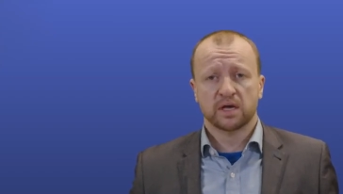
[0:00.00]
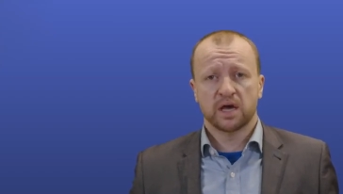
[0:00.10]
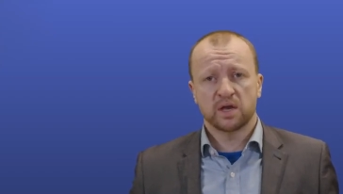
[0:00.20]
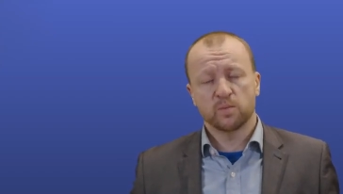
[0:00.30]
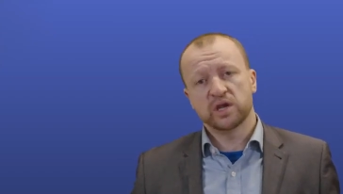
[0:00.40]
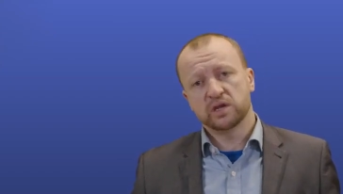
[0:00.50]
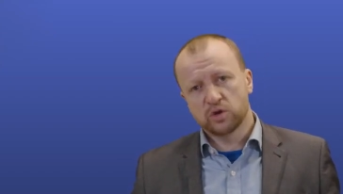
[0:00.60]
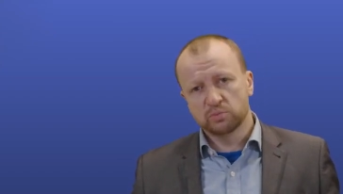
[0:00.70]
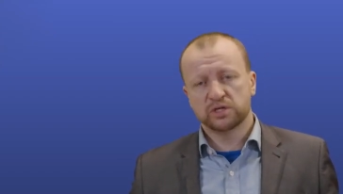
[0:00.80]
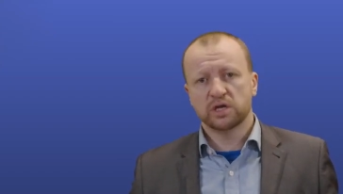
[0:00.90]
And then when you
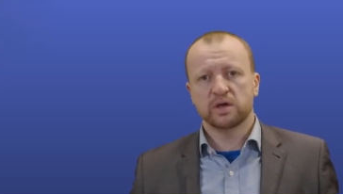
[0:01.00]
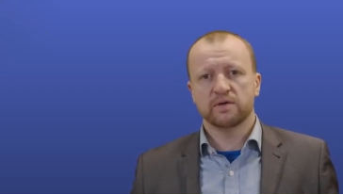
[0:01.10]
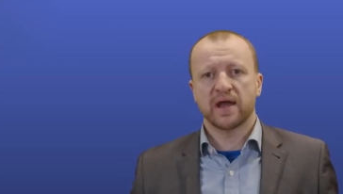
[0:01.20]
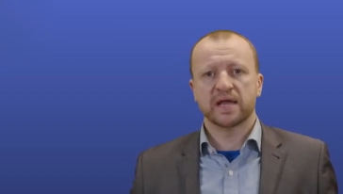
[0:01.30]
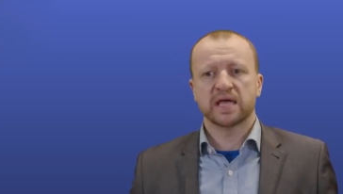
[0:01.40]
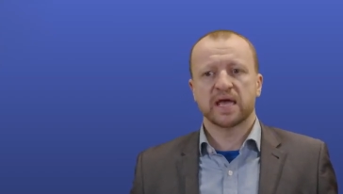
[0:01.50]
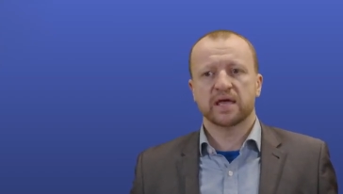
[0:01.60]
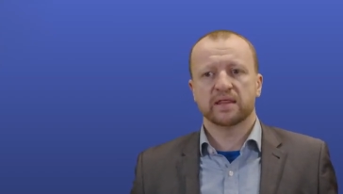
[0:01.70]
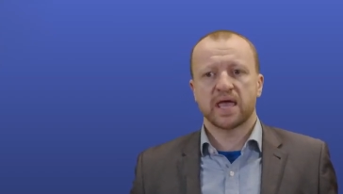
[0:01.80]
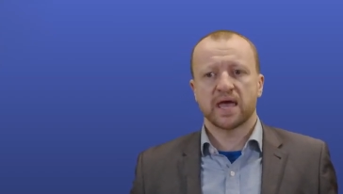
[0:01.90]
come to do your
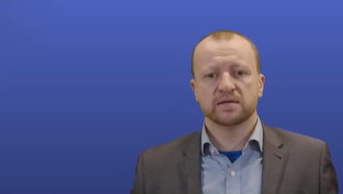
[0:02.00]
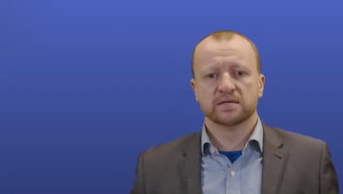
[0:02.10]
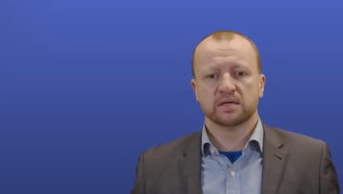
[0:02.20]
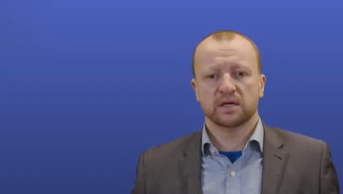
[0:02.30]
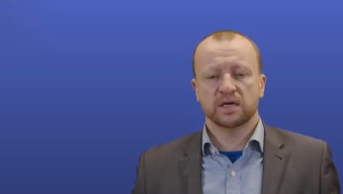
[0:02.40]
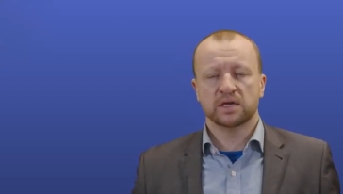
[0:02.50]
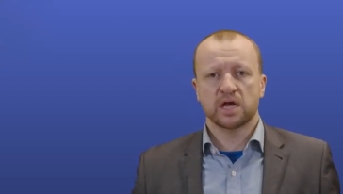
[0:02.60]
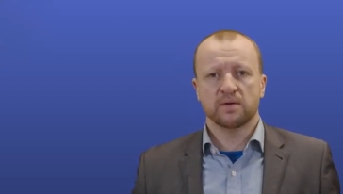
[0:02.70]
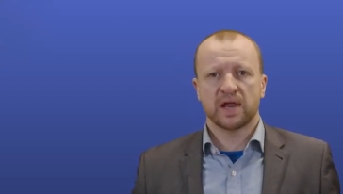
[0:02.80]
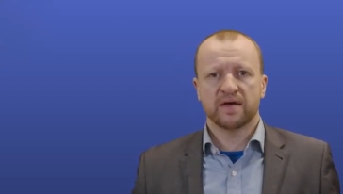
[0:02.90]
NEA at the end in
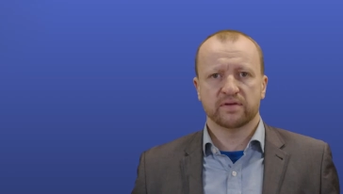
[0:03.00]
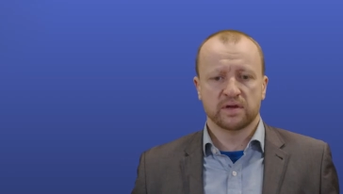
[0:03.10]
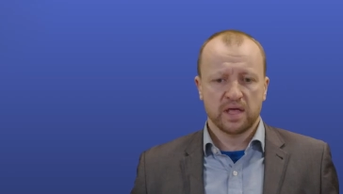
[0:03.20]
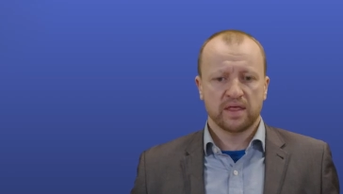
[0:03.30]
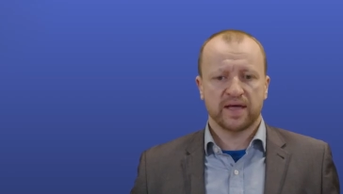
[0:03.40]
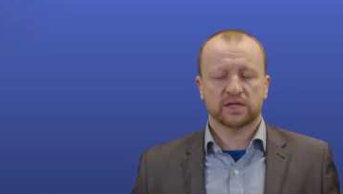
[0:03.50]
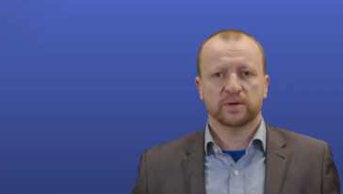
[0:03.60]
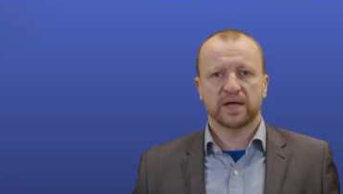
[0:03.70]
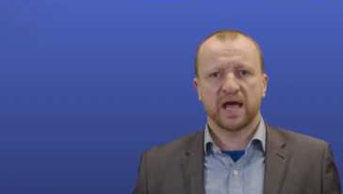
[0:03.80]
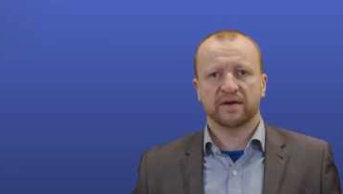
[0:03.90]
year 11, that's
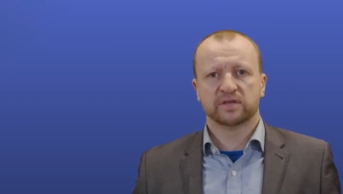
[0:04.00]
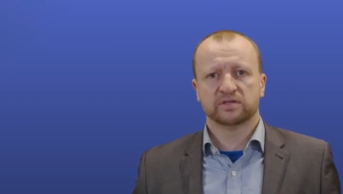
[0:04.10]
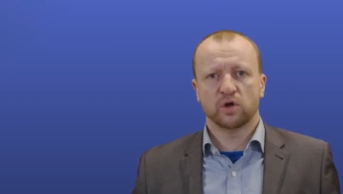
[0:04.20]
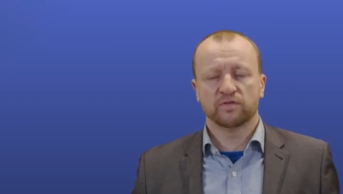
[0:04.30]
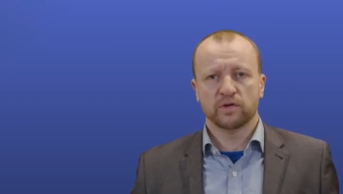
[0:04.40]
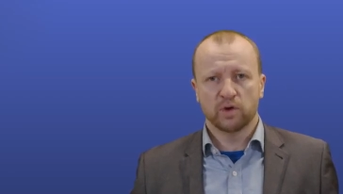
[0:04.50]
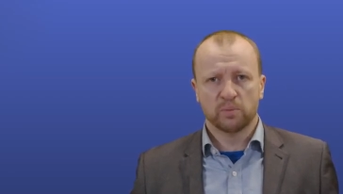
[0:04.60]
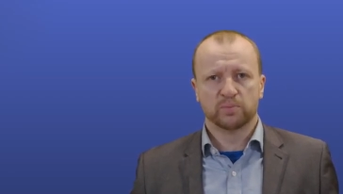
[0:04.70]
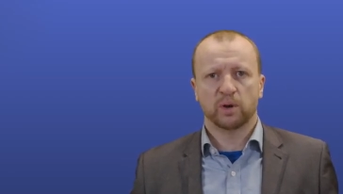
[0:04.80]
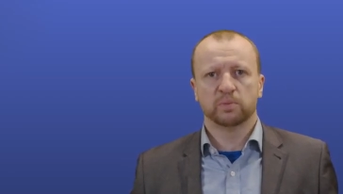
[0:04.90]
where you have to solve your
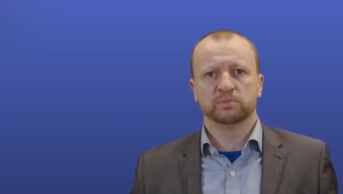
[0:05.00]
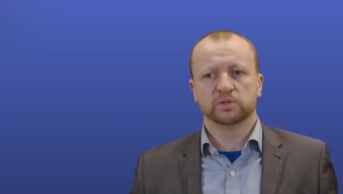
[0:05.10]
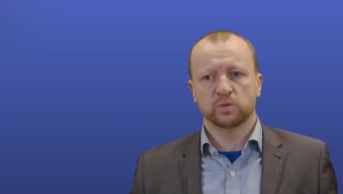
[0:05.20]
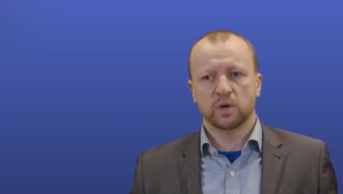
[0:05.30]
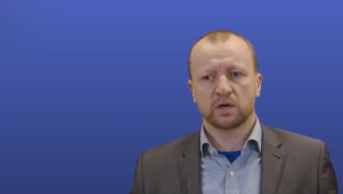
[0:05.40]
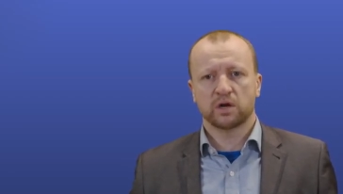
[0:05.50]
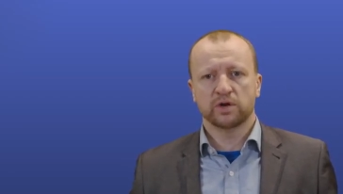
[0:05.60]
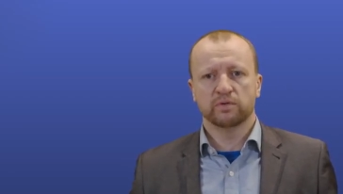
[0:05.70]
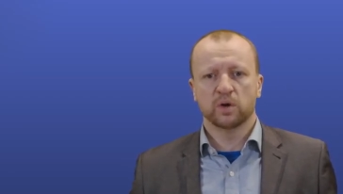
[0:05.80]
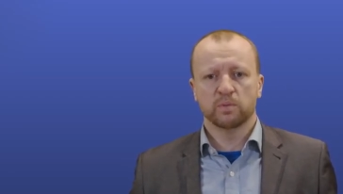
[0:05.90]
own problems and work on
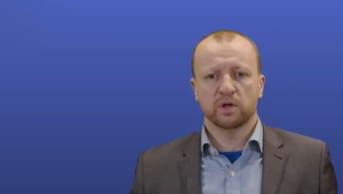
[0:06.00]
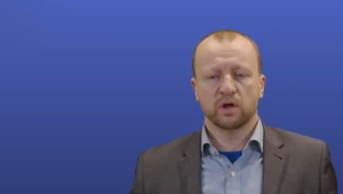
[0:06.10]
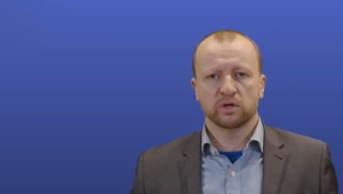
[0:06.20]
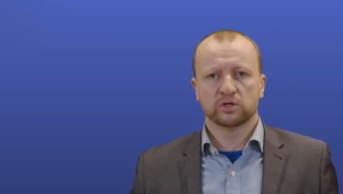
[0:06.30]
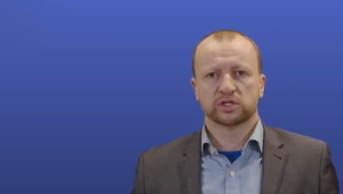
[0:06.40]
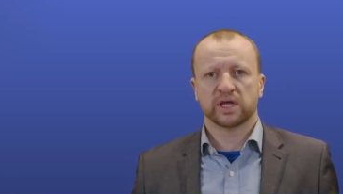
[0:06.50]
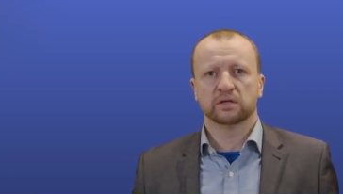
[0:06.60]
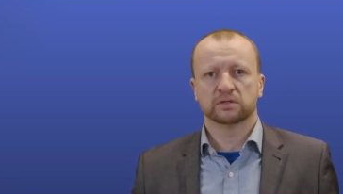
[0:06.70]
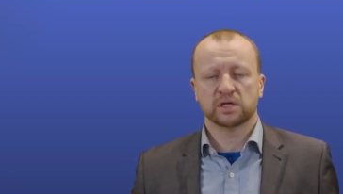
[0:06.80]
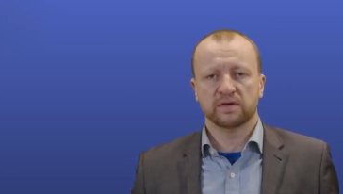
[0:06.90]
your own with all those
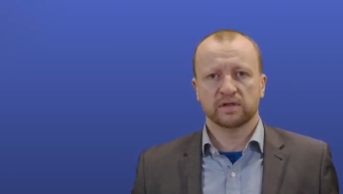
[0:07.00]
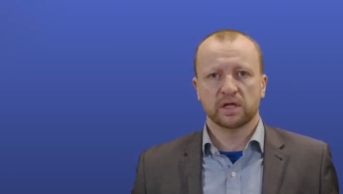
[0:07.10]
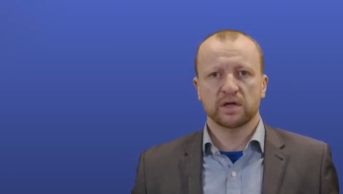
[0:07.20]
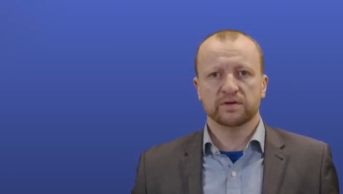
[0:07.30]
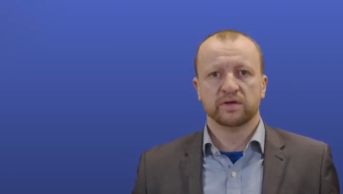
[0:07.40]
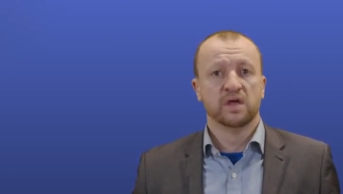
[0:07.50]
skills that you've learned